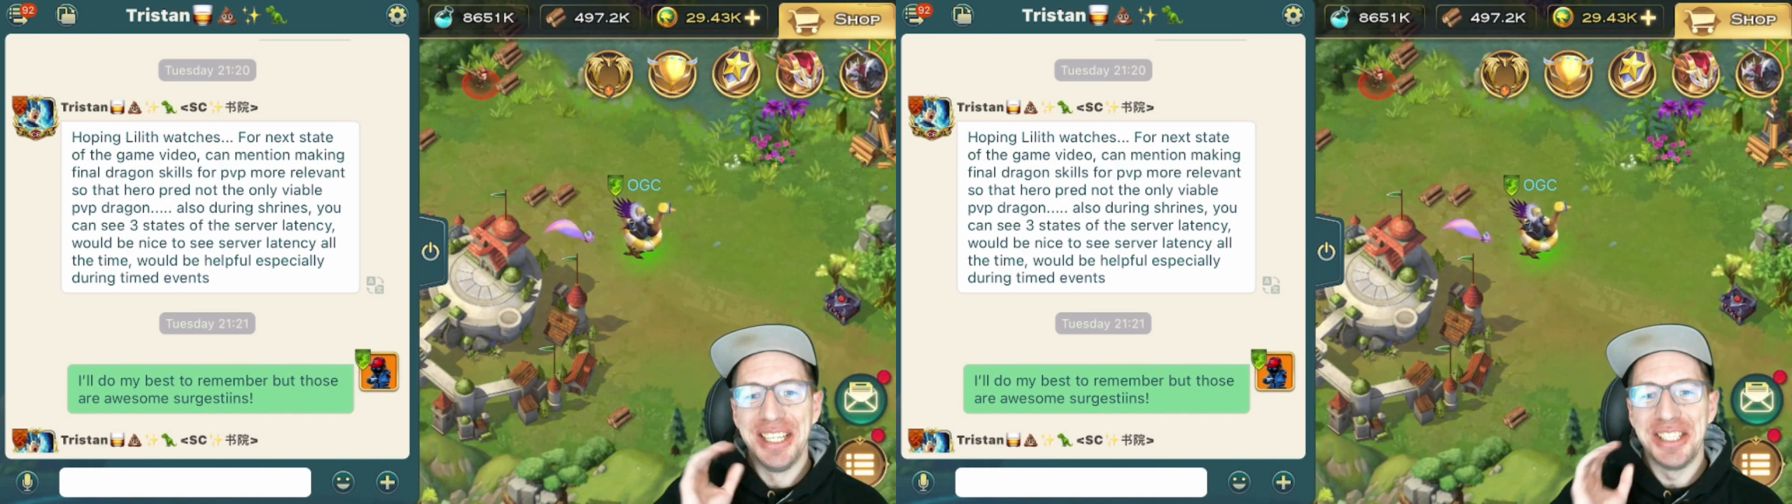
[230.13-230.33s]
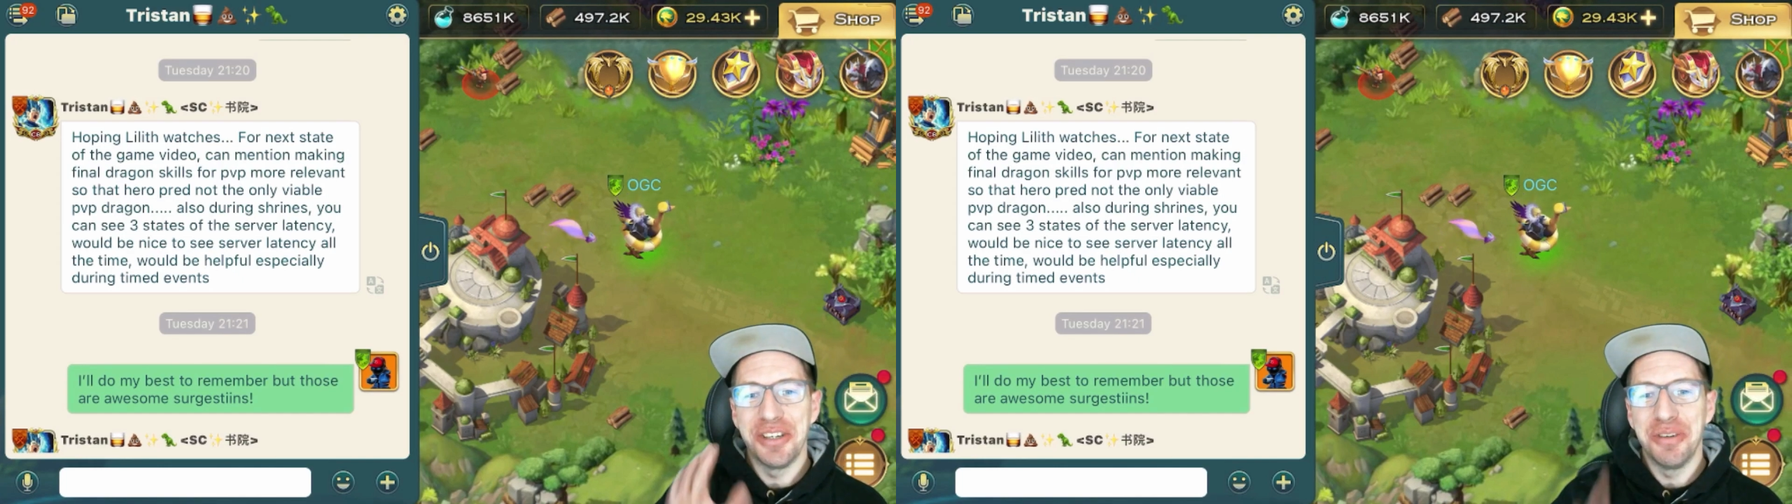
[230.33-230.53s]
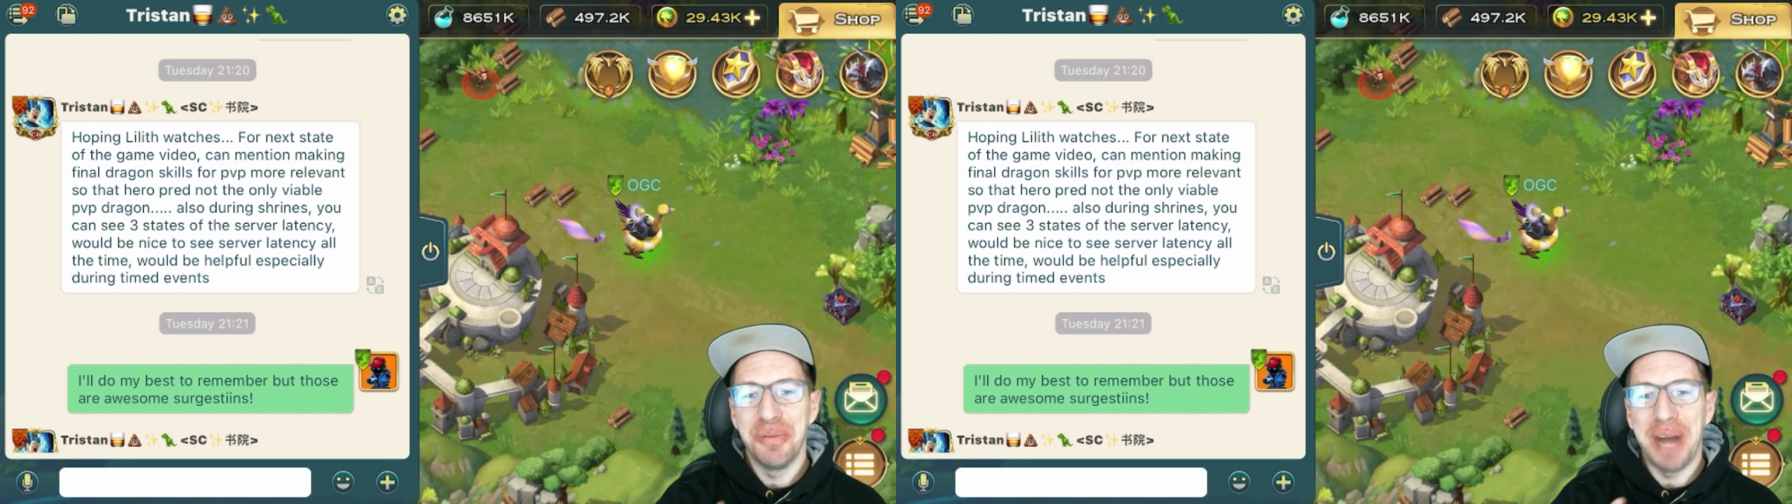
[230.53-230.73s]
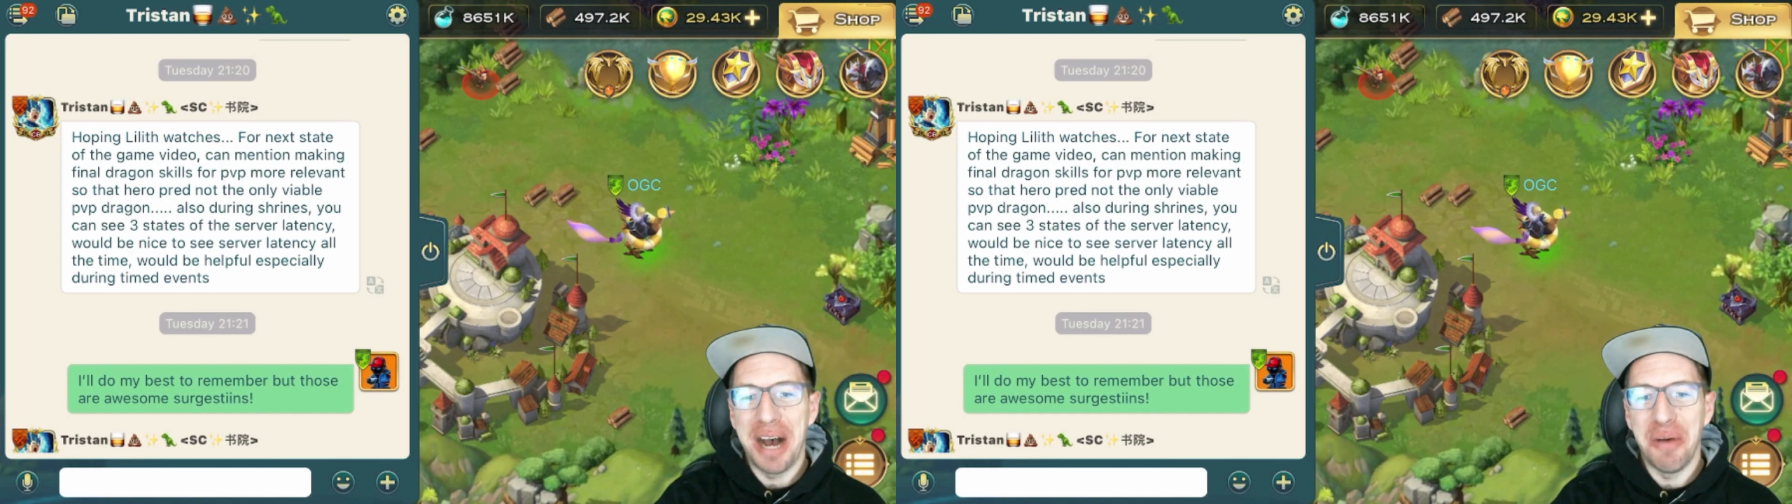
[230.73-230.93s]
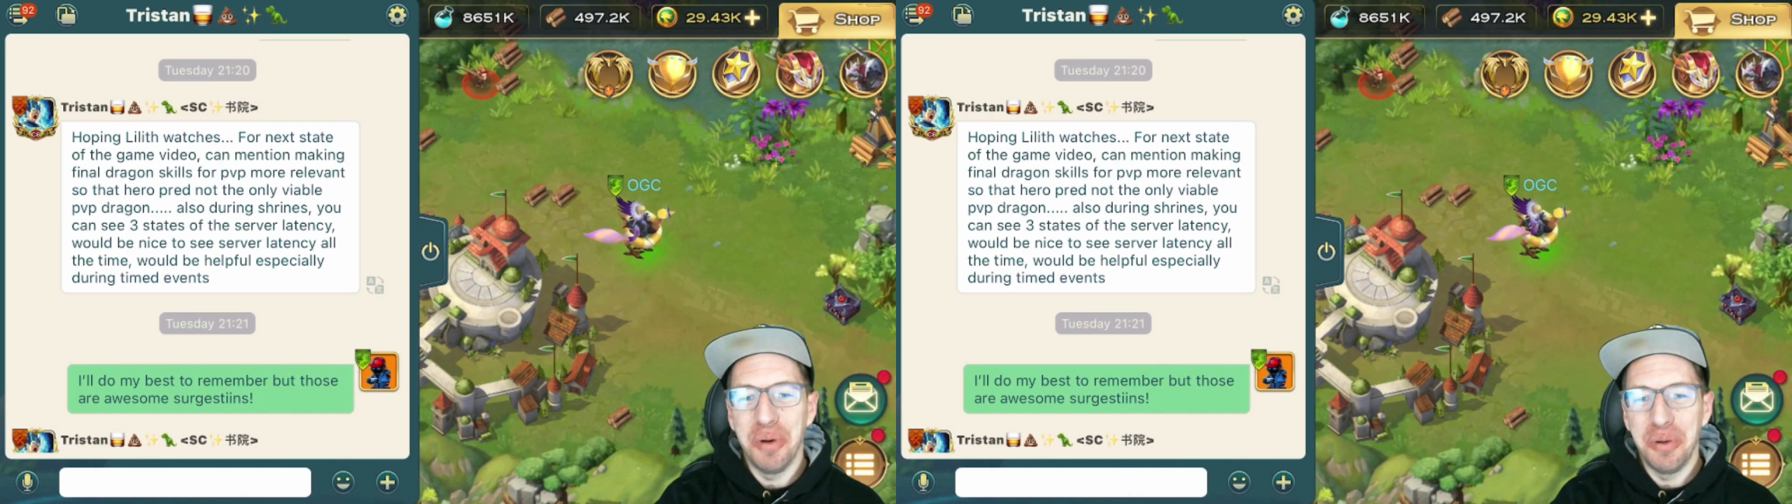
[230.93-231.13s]
So
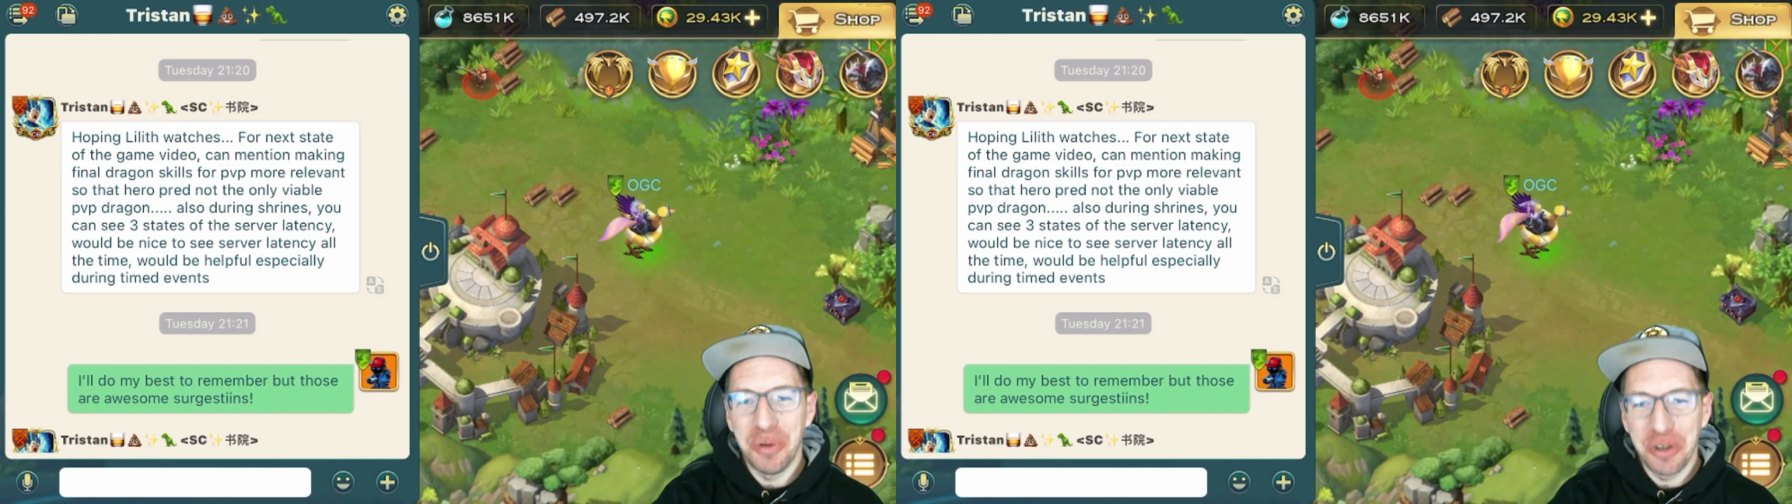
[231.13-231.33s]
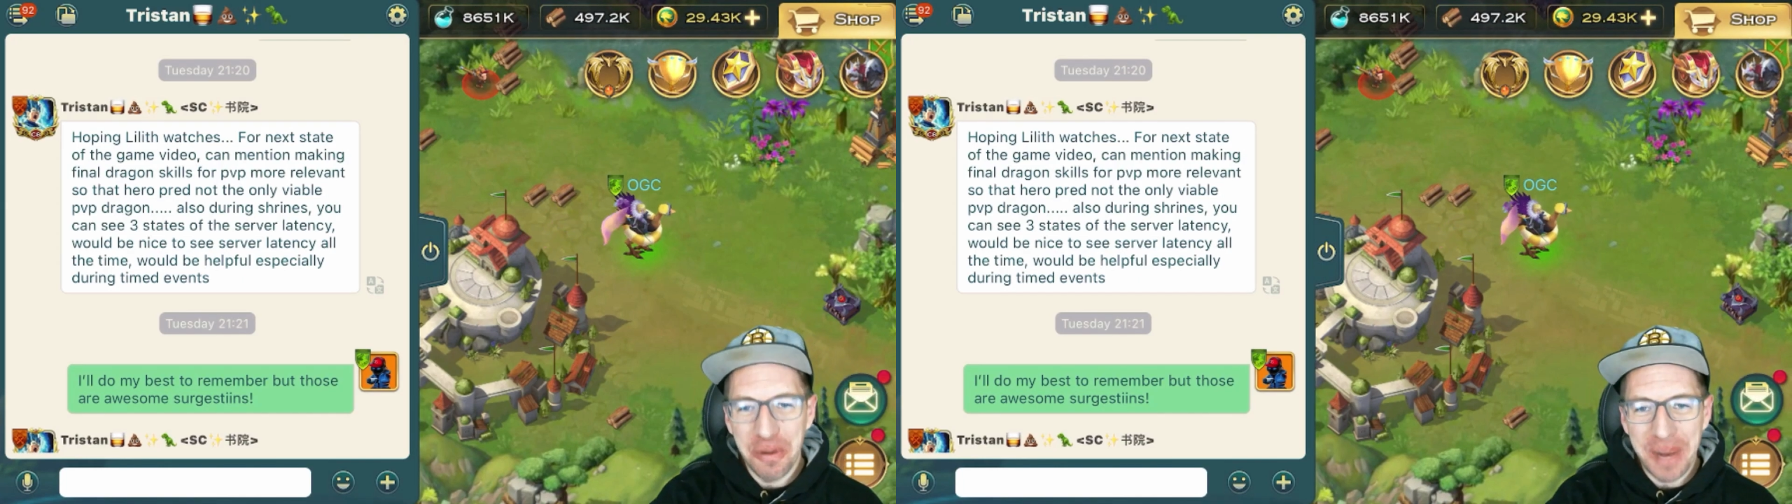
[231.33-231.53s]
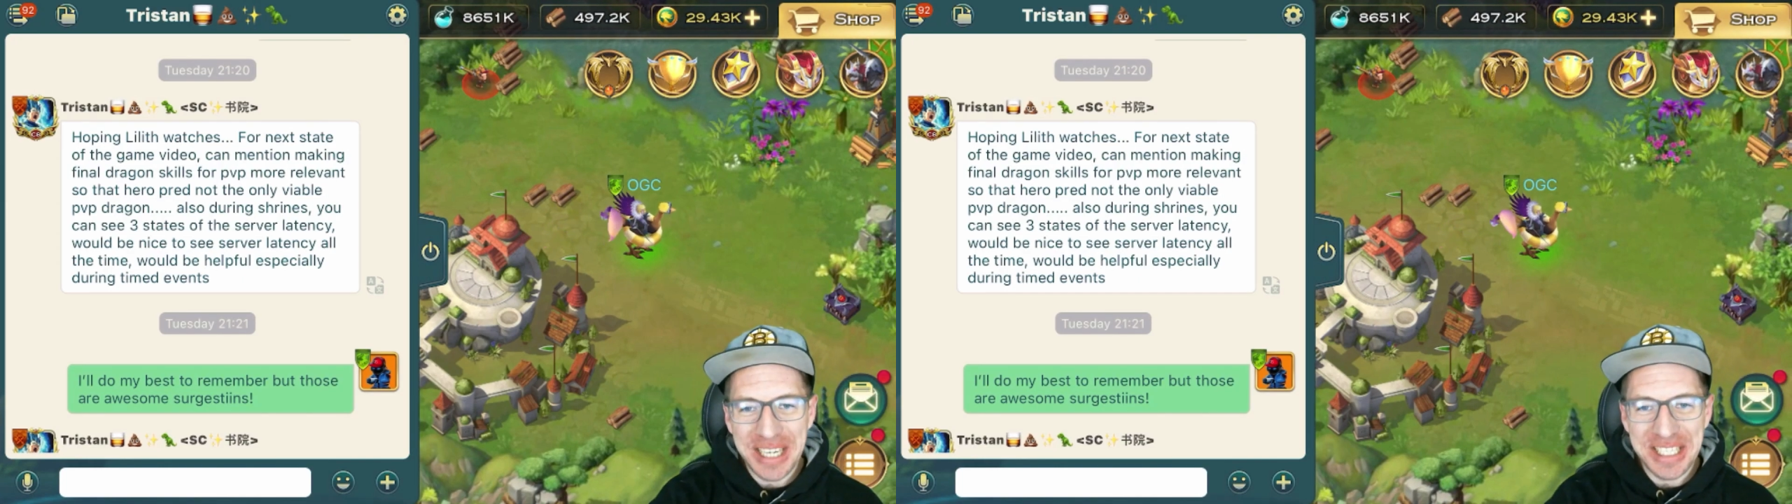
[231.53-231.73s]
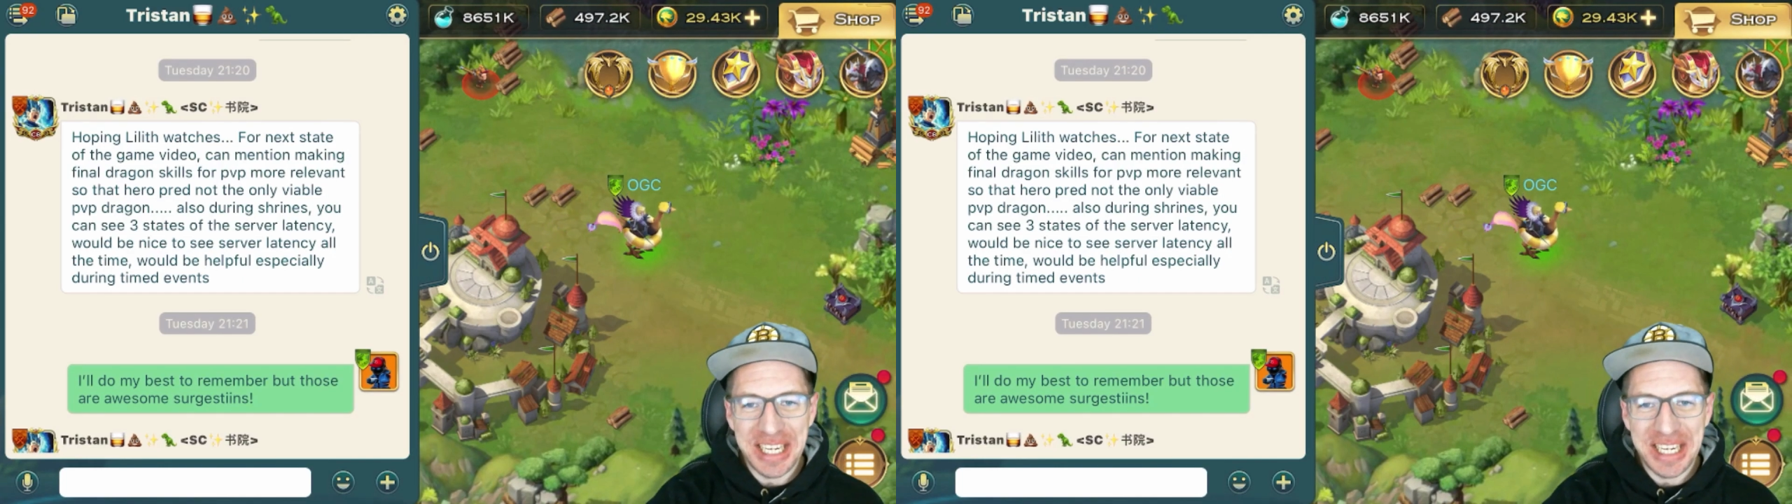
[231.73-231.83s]
we'll go back to